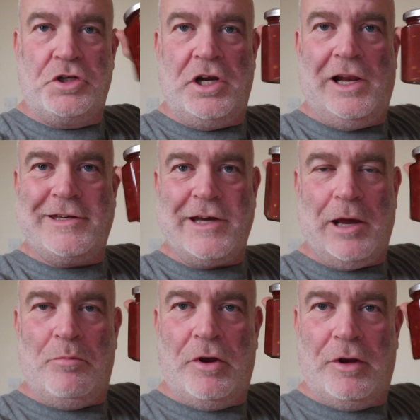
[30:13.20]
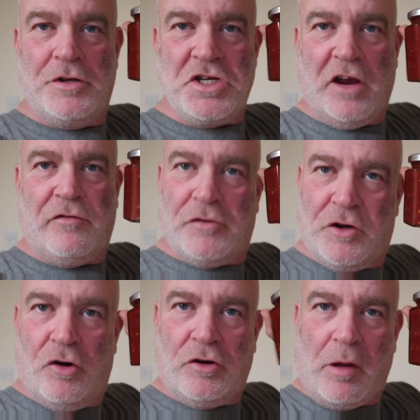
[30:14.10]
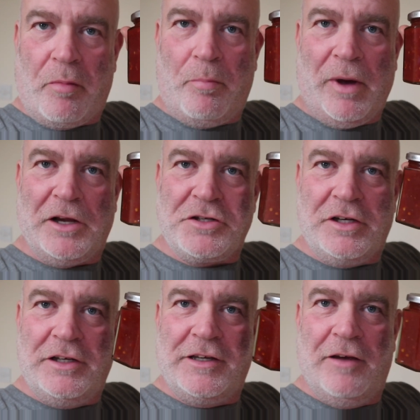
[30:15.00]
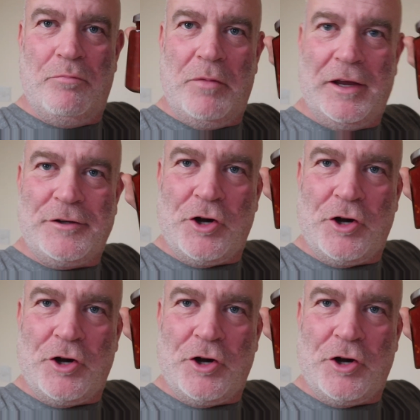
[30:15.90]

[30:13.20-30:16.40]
Chili jam. Jeff's cooked up a batch and he's given me a